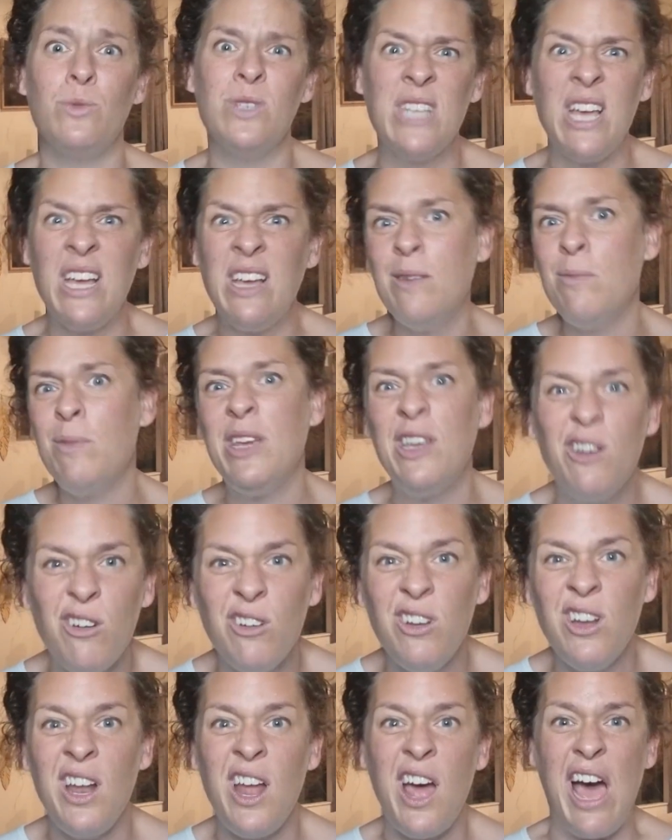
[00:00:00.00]
Was I going to be
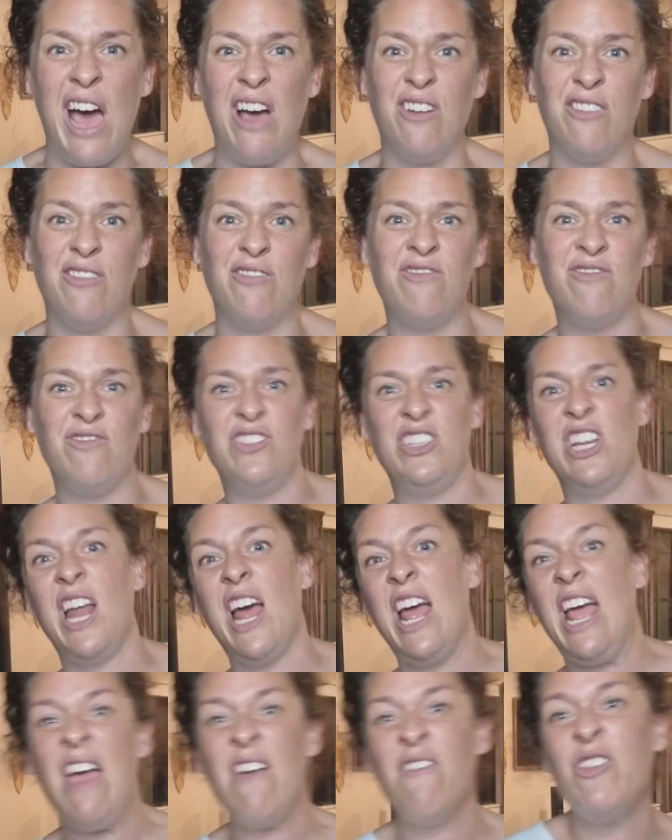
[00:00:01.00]
good enough? Did
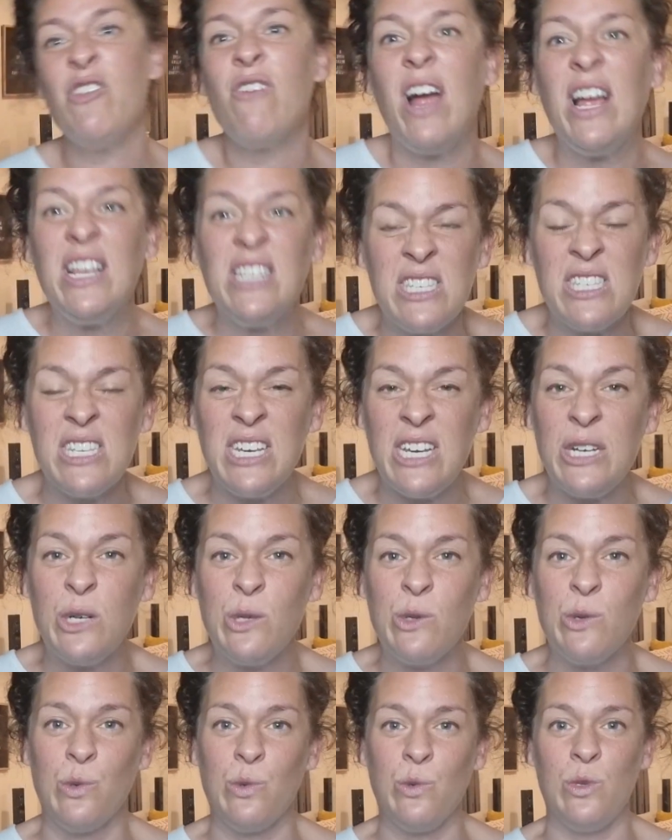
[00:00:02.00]
I have the right
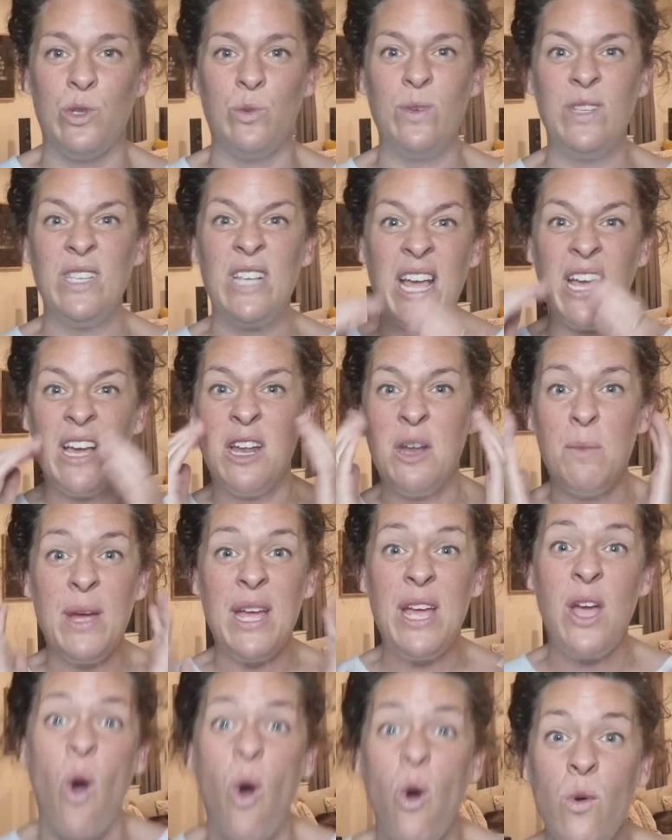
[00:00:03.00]
skills? Was I going to
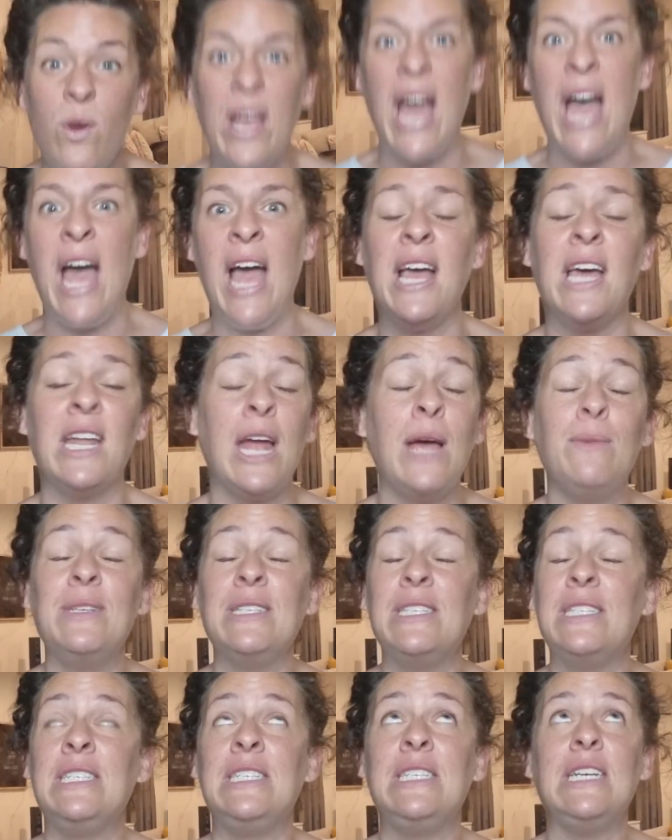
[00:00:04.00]
be okay? And I
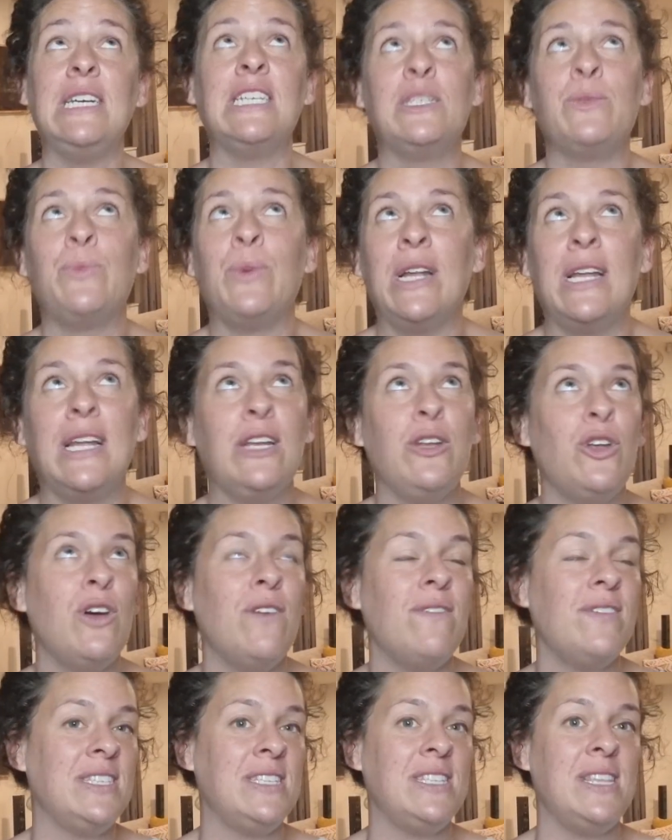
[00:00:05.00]
was desperately
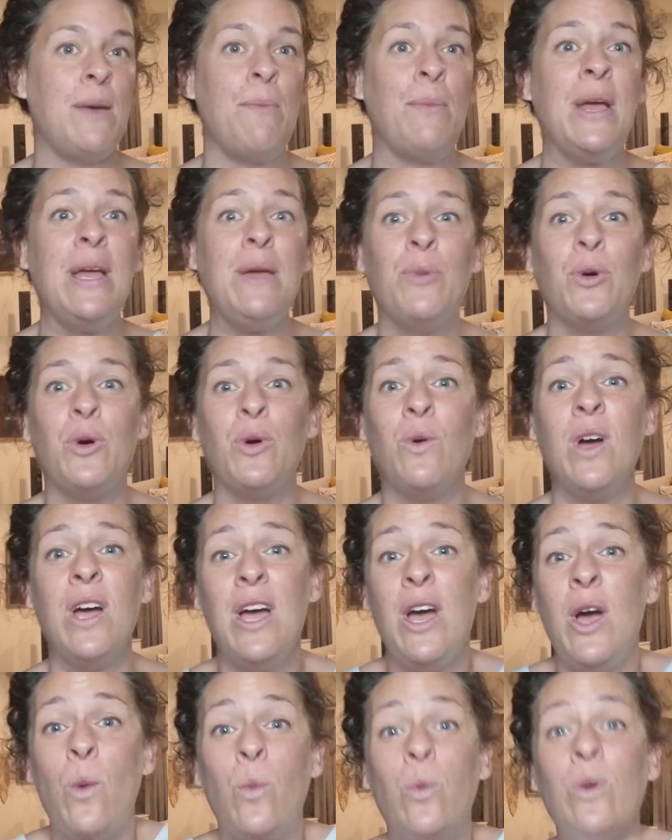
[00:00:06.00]
nervous that people
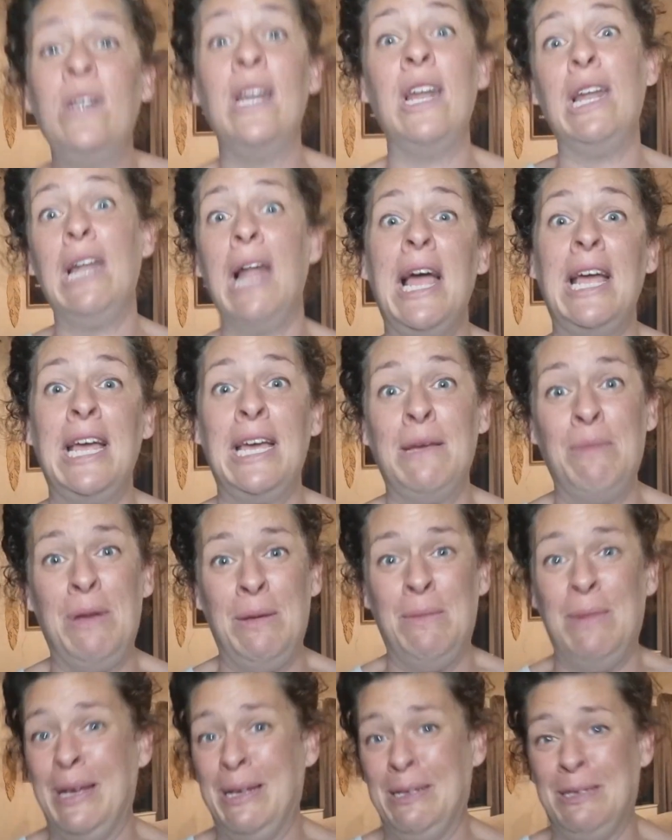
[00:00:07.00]
wouldn't like
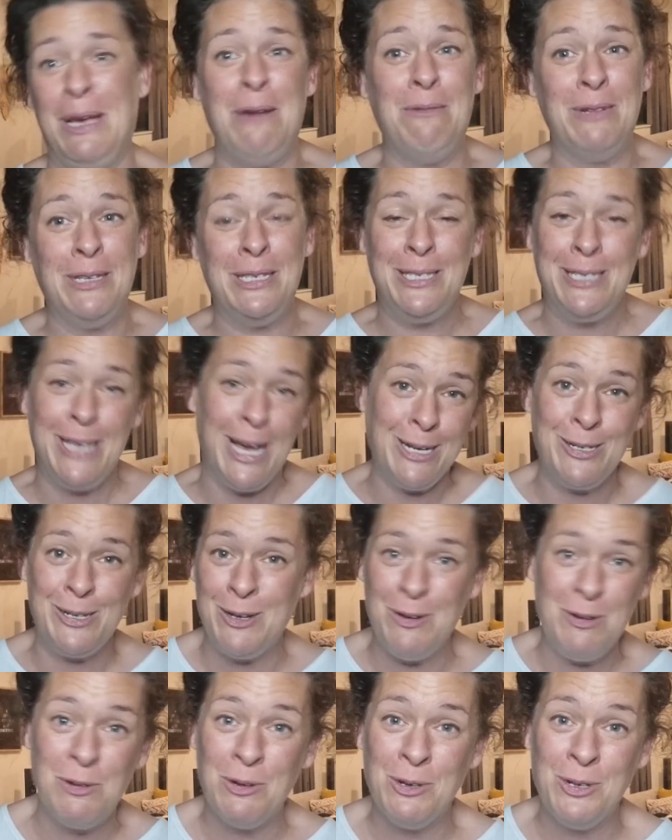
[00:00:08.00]
me because I was such
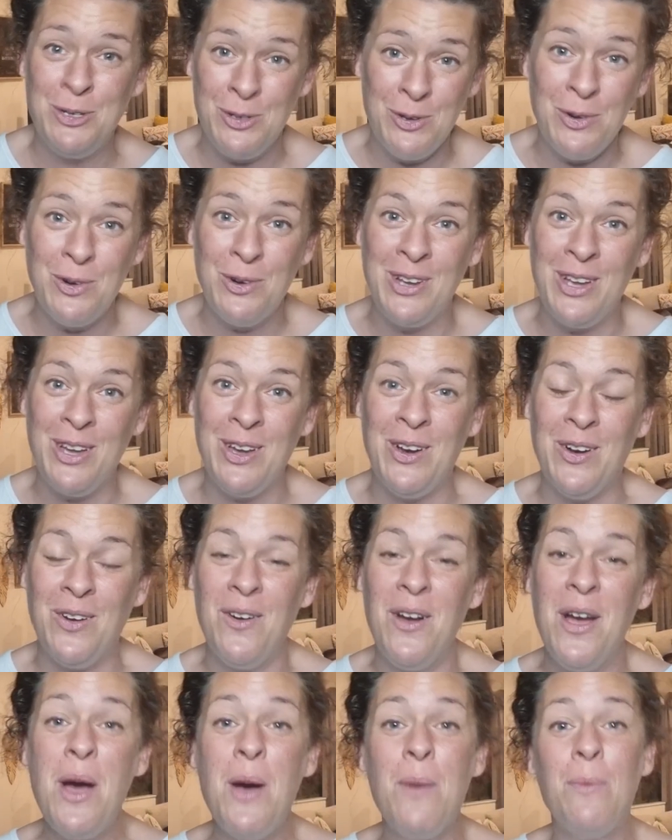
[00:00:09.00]
a North Shore
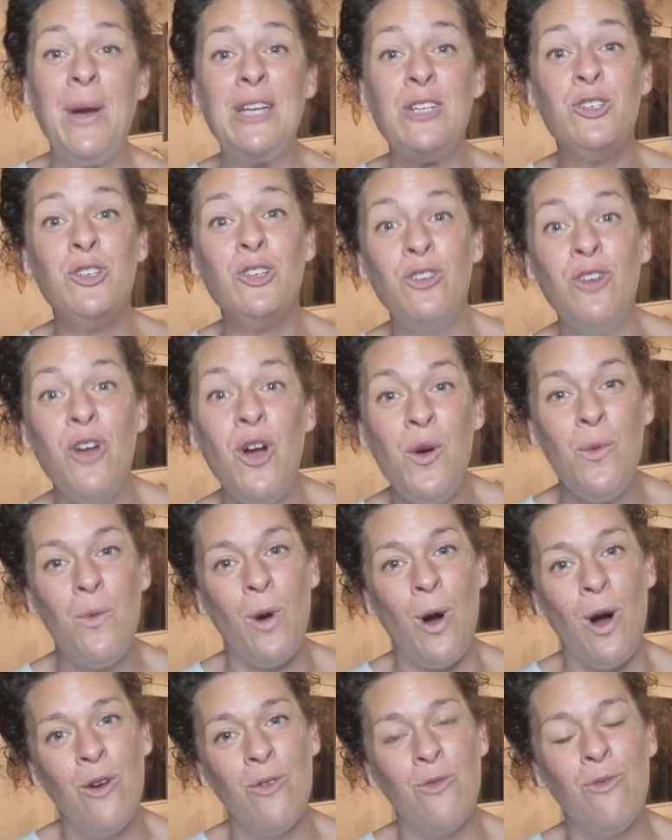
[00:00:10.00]
girl. But do you know
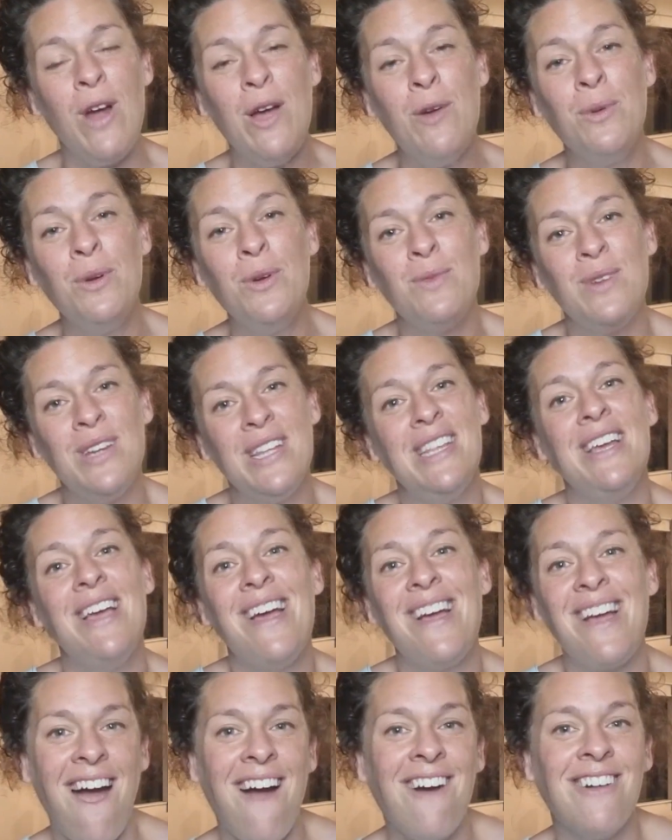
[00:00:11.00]
what? Raywin really
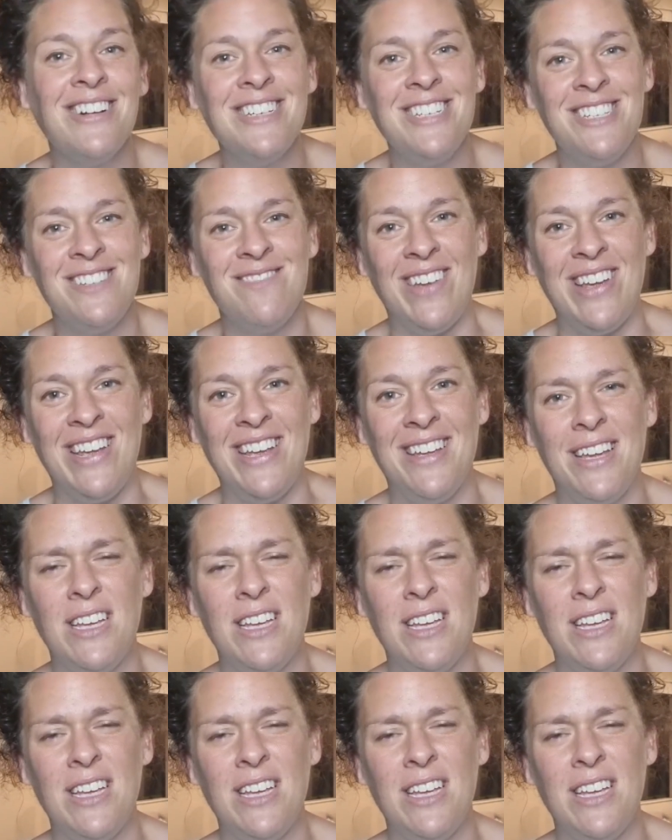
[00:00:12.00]
encouraged me.